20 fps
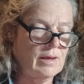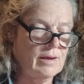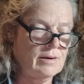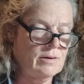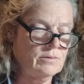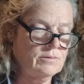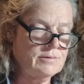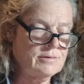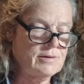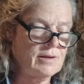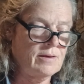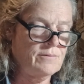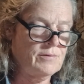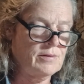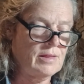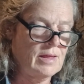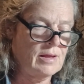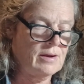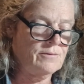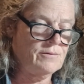I don't save a
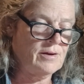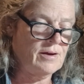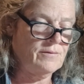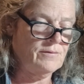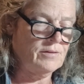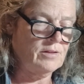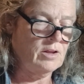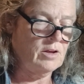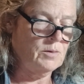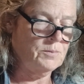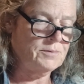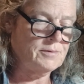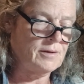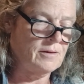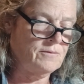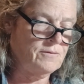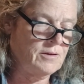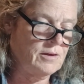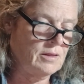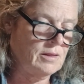lot of envelopes. I
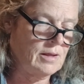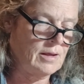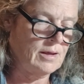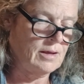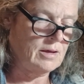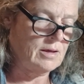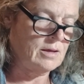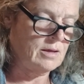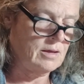feel like,